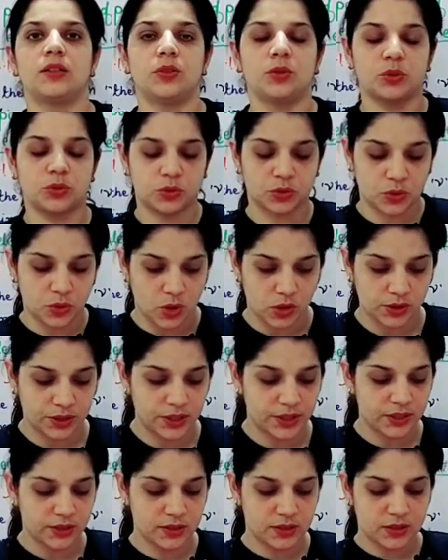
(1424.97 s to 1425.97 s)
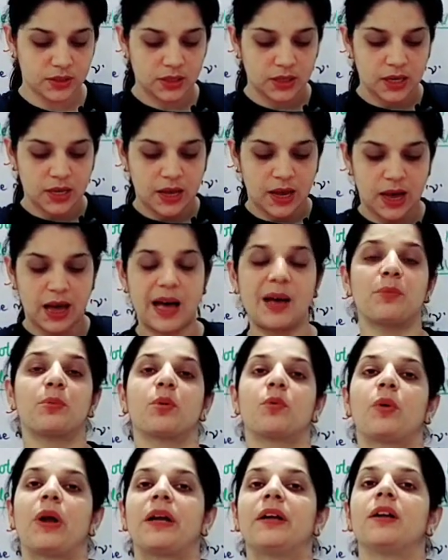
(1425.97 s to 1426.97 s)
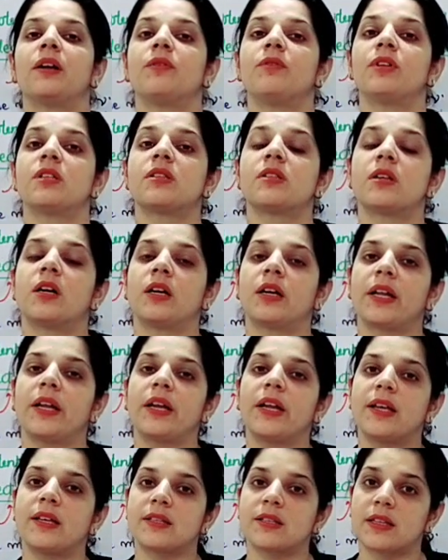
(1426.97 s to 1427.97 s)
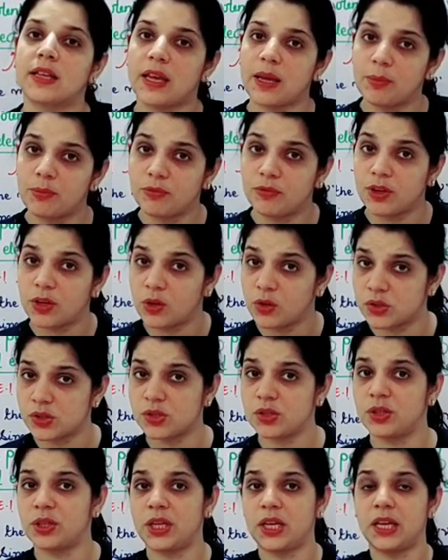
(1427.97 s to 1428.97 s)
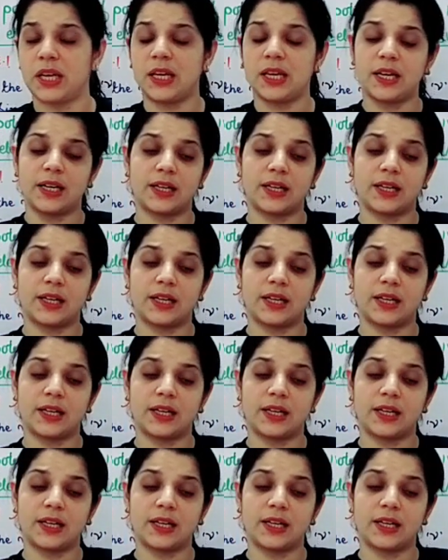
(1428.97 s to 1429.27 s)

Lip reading: Those rockets are provided with certain escape velocity.